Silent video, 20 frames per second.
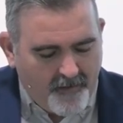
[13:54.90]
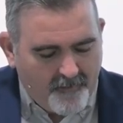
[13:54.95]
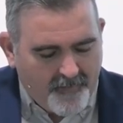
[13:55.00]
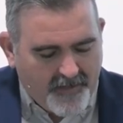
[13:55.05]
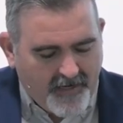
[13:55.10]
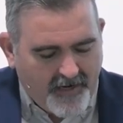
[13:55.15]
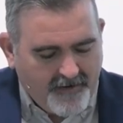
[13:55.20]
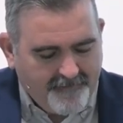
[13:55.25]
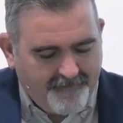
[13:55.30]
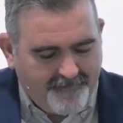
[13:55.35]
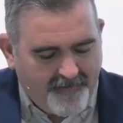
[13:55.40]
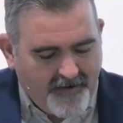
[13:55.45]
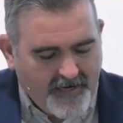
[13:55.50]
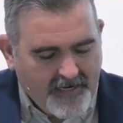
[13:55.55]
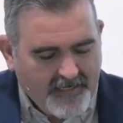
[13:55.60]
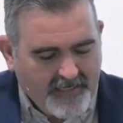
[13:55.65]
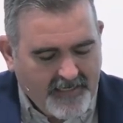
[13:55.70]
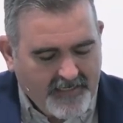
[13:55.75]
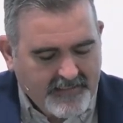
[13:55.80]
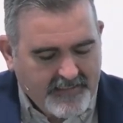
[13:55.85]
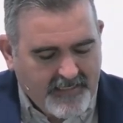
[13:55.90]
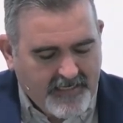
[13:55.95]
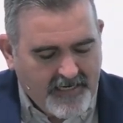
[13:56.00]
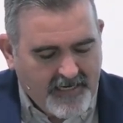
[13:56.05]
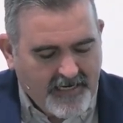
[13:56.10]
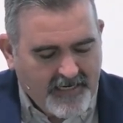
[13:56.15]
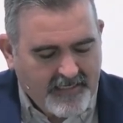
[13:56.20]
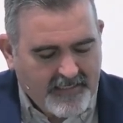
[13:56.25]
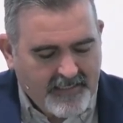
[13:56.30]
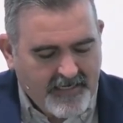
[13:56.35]
but I find that he
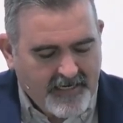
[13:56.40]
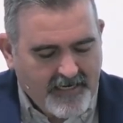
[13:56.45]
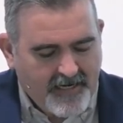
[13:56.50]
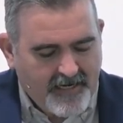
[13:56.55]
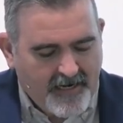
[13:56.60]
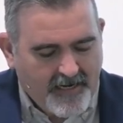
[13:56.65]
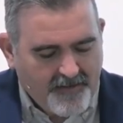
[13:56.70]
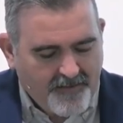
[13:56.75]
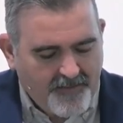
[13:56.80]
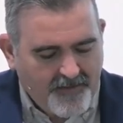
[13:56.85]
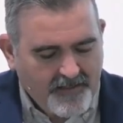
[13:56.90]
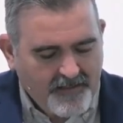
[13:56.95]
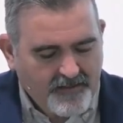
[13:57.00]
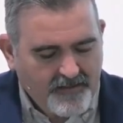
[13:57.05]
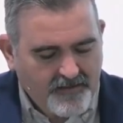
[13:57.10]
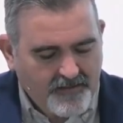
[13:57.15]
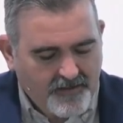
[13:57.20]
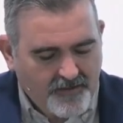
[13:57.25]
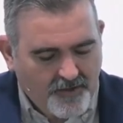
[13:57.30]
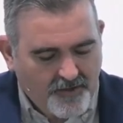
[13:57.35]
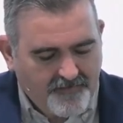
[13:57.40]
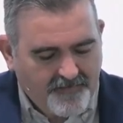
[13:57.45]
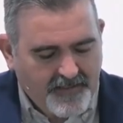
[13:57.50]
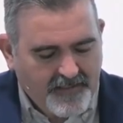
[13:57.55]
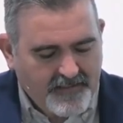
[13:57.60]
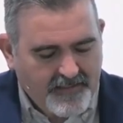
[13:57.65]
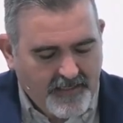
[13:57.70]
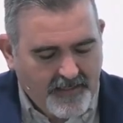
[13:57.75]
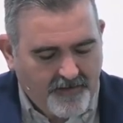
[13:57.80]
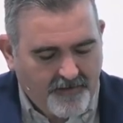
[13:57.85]
had done nothing
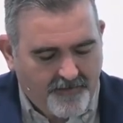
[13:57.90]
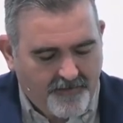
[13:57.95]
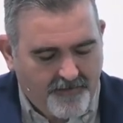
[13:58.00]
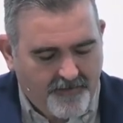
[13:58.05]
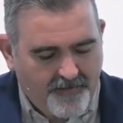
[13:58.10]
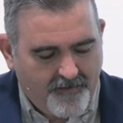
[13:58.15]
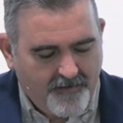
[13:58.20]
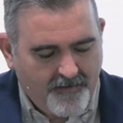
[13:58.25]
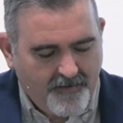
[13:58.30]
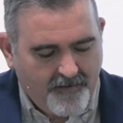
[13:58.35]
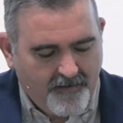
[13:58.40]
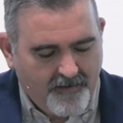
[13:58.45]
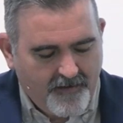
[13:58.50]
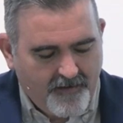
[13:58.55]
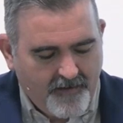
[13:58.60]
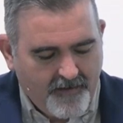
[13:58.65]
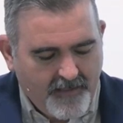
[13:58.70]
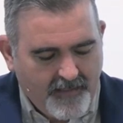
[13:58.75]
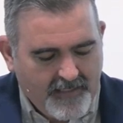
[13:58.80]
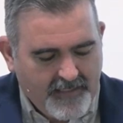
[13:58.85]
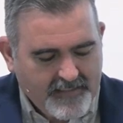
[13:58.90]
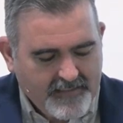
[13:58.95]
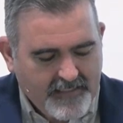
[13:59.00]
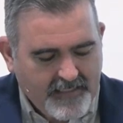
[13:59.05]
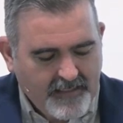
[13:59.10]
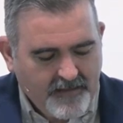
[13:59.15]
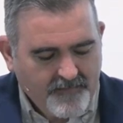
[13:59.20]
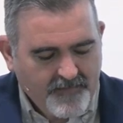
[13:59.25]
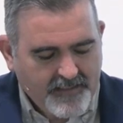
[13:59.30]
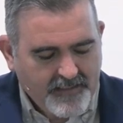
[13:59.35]
deserving death, and as
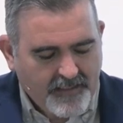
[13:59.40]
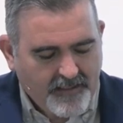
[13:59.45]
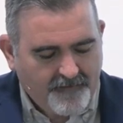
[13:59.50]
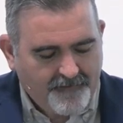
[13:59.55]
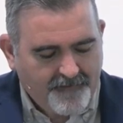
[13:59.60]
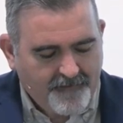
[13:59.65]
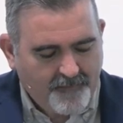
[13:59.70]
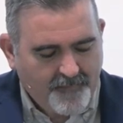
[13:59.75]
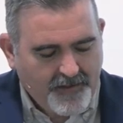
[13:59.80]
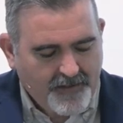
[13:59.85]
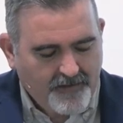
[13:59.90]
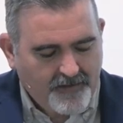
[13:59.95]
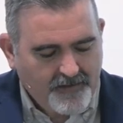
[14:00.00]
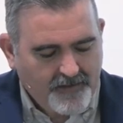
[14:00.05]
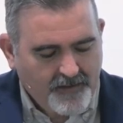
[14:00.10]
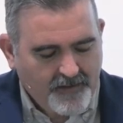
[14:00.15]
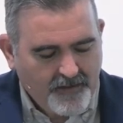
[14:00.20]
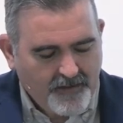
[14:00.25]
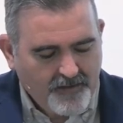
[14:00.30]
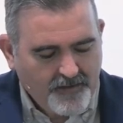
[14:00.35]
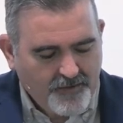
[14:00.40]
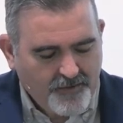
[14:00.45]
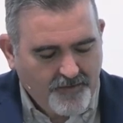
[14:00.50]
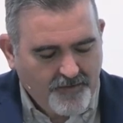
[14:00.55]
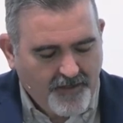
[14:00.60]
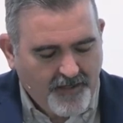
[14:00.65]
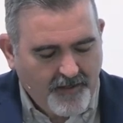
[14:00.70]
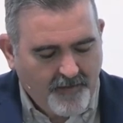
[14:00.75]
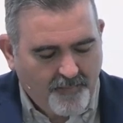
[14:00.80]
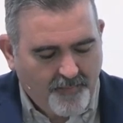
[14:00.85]
he himself appealed to
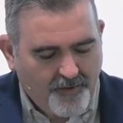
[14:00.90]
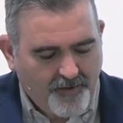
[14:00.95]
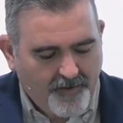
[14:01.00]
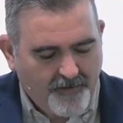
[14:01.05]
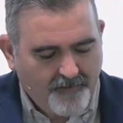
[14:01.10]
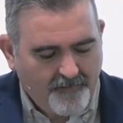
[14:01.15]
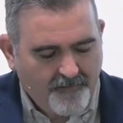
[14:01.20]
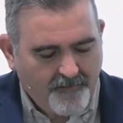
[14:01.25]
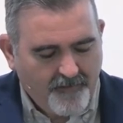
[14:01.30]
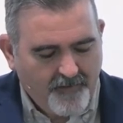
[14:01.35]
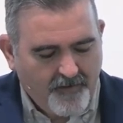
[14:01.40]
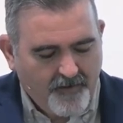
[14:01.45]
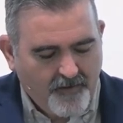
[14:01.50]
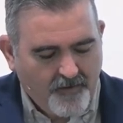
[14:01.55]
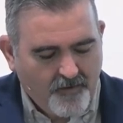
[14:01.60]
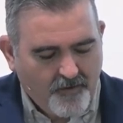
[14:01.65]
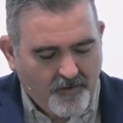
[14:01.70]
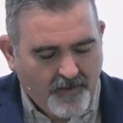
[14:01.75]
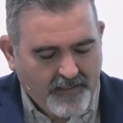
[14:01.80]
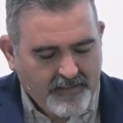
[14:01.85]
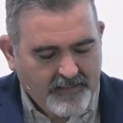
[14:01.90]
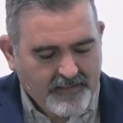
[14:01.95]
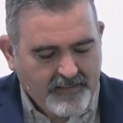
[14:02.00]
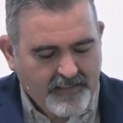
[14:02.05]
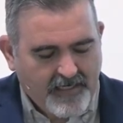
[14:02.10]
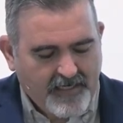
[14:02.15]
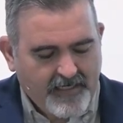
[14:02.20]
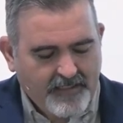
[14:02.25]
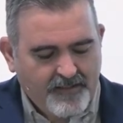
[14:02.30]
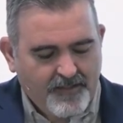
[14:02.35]
the emperor, or I
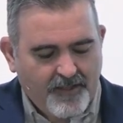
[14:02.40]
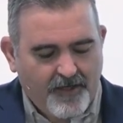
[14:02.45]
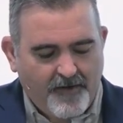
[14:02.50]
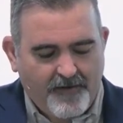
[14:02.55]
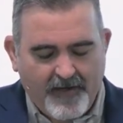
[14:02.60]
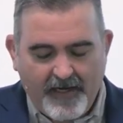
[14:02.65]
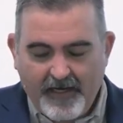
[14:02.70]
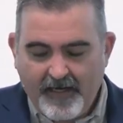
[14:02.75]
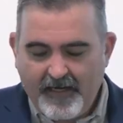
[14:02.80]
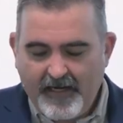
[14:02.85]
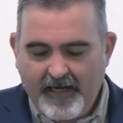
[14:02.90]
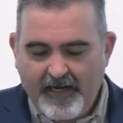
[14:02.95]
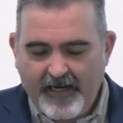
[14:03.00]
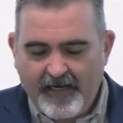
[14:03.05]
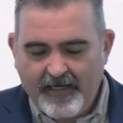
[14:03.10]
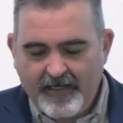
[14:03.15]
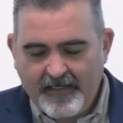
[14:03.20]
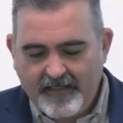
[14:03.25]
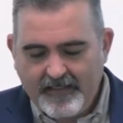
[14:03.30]
decided to go ahead and